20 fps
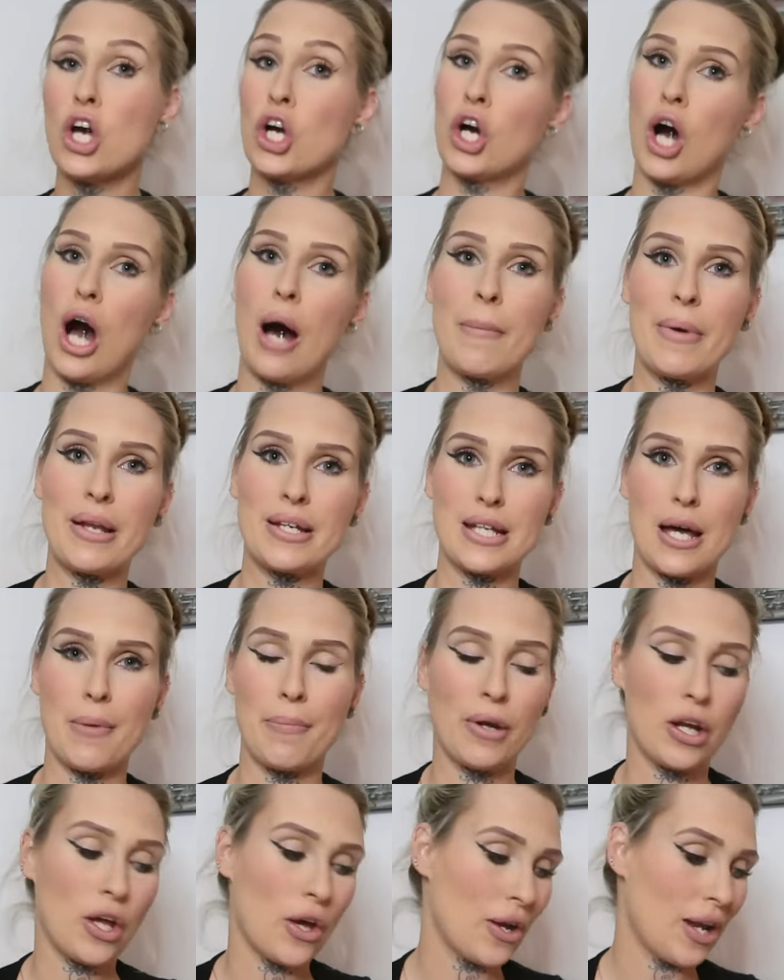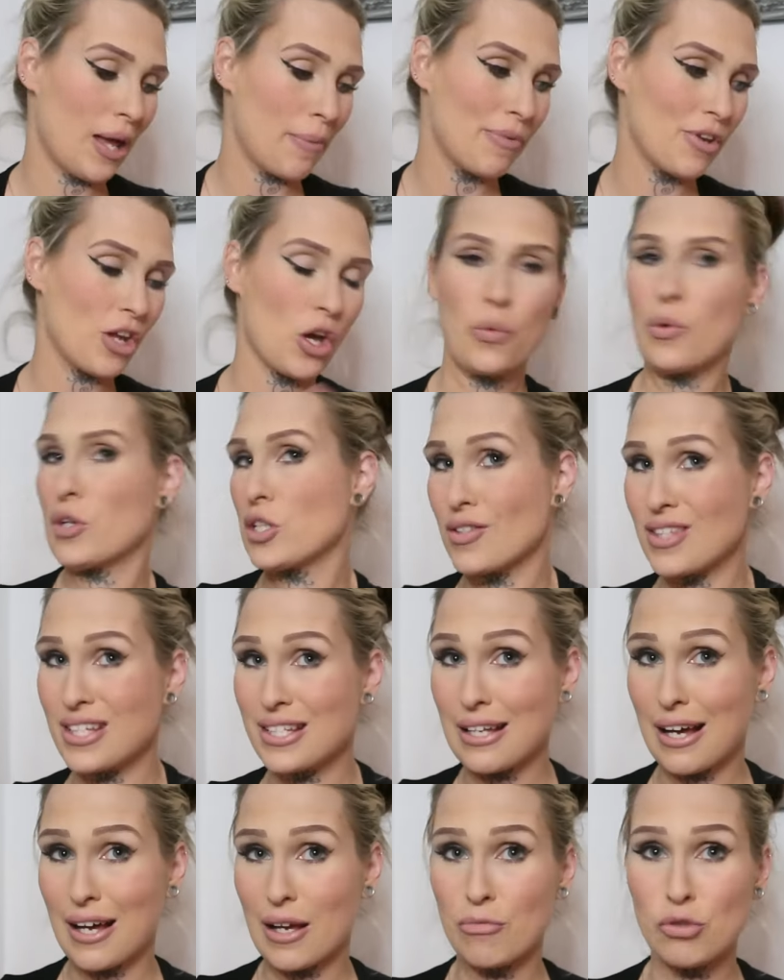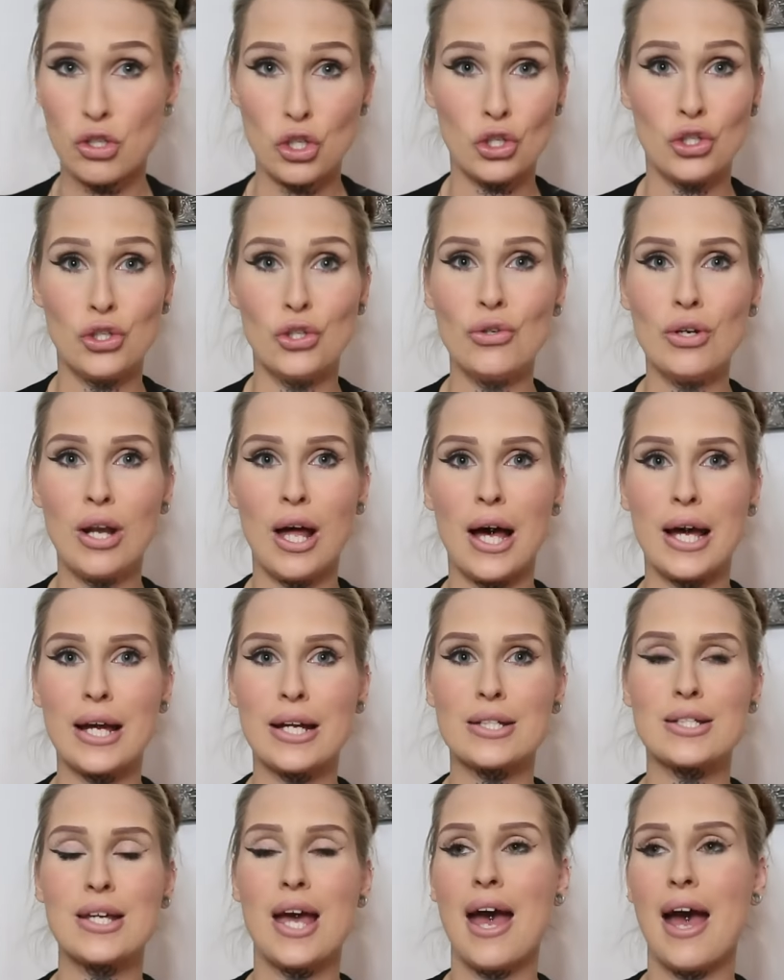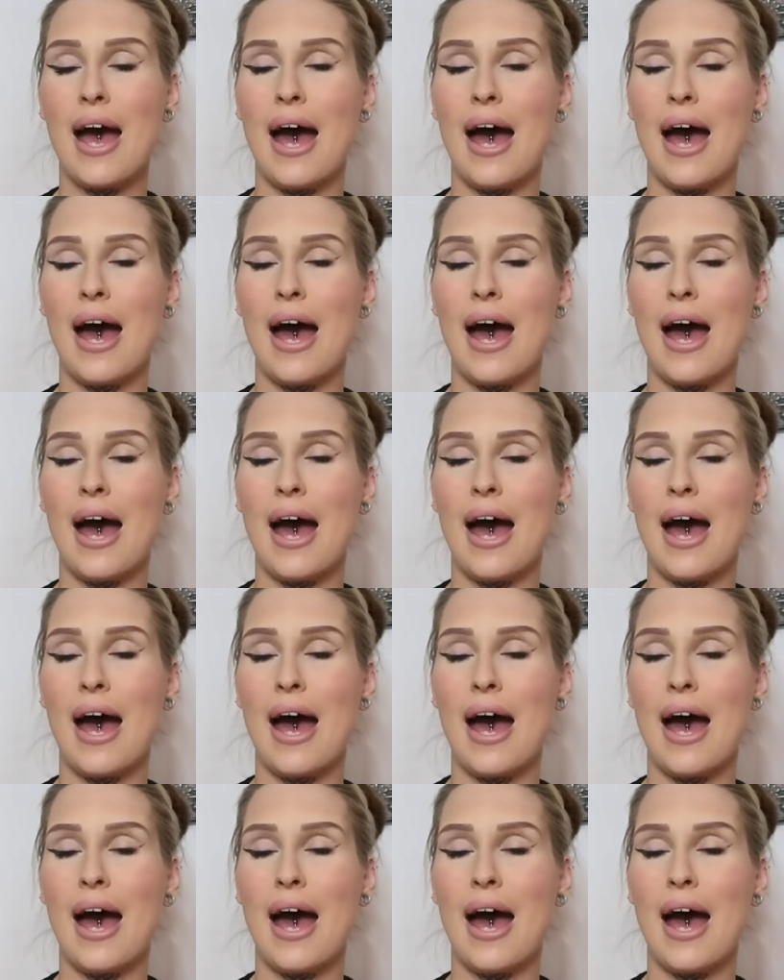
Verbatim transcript: comment down below, let me know which of these items you liked,